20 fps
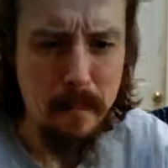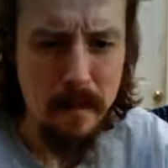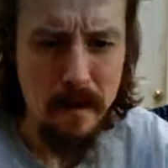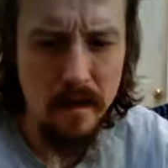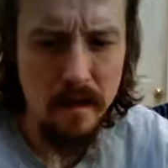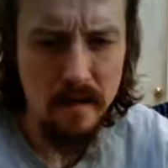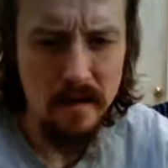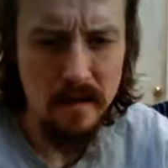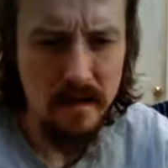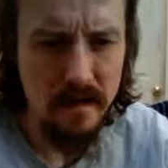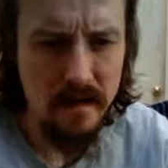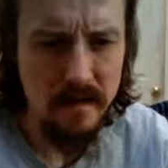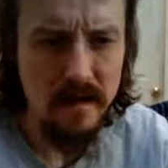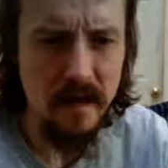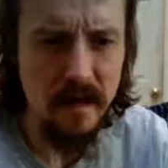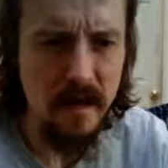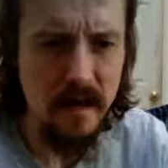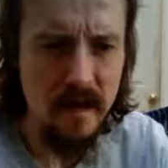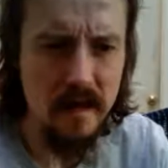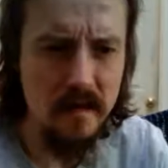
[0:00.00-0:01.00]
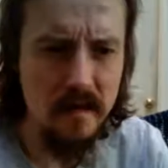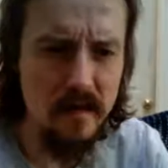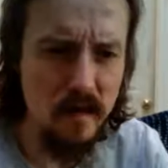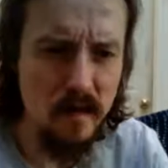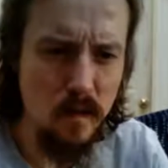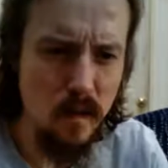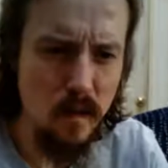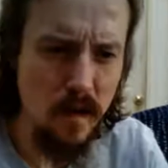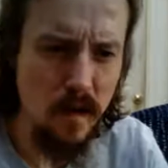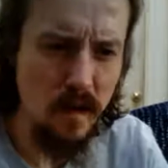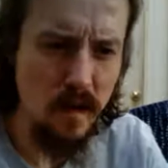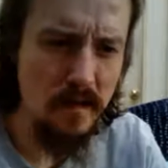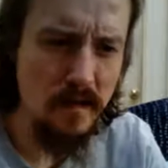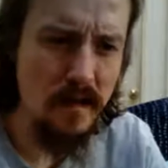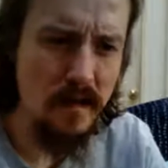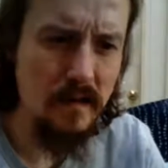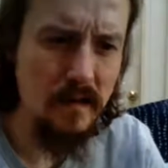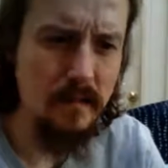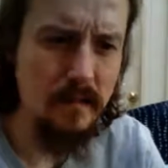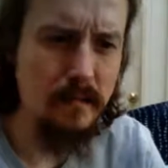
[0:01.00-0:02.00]
How's Seaside? How's
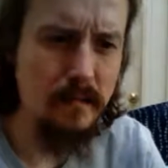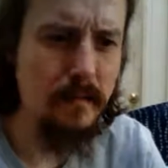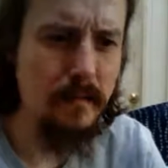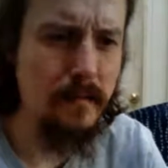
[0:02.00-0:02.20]
Tualatin?